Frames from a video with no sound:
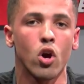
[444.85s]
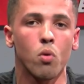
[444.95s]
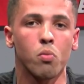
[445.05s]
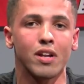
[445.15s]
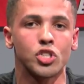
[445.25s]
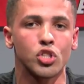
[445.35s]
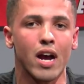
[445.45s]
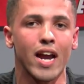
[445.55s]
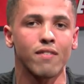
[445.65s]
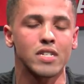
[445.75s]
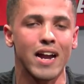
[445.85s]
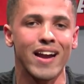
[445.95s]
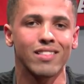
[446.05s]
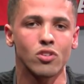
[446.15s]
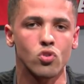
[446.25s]
home run shy of
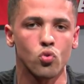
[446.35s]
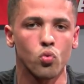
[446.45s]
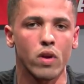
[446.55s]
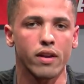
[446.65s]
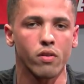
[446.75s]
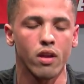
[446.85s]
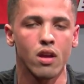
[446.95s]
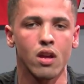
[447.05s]
tying the school record